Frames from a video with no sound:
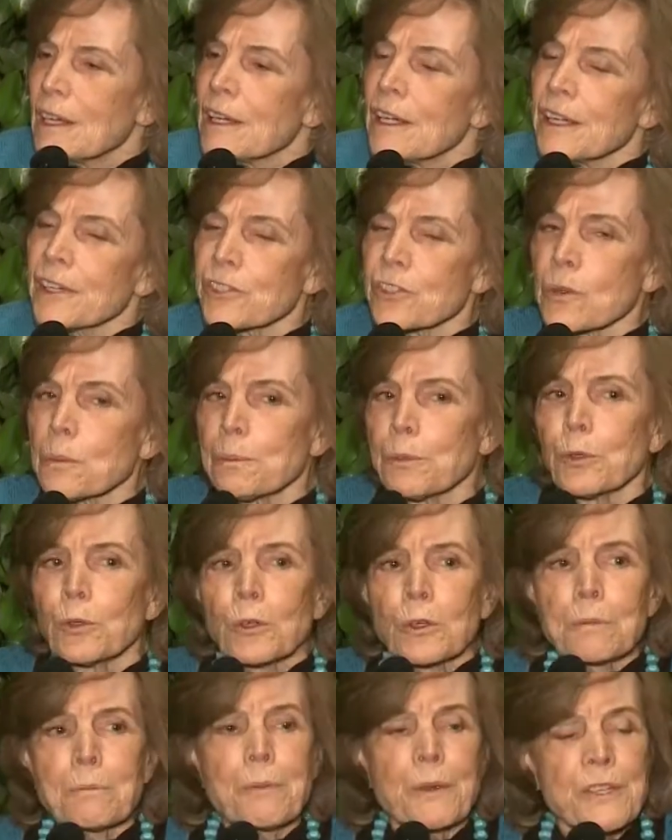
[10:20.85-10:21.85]
It's a
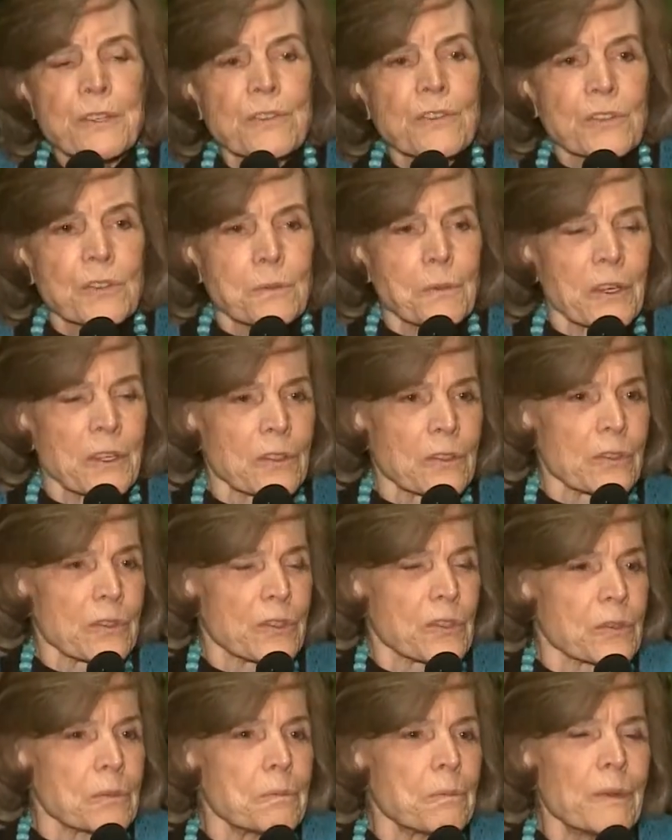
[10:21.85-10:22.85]
poor business model
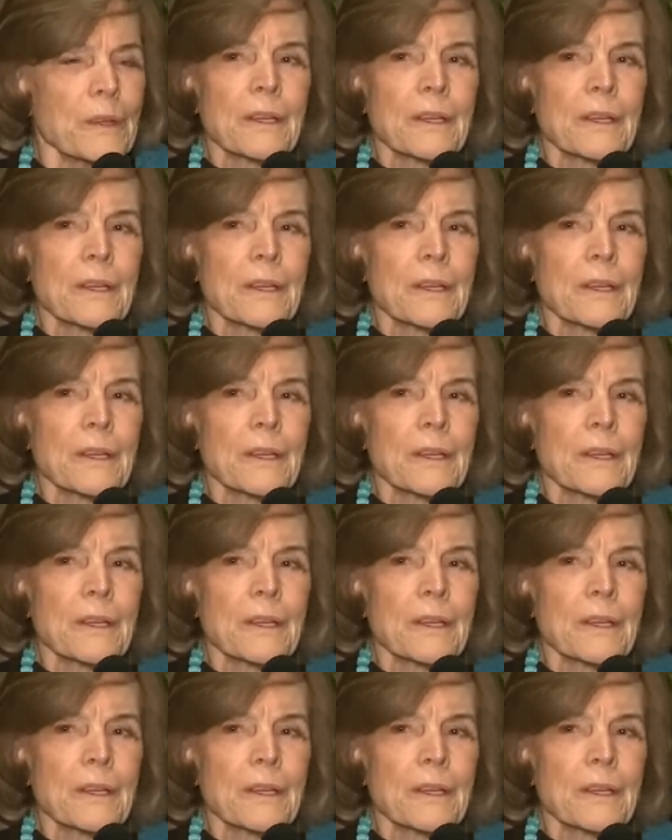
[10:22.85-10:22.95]
to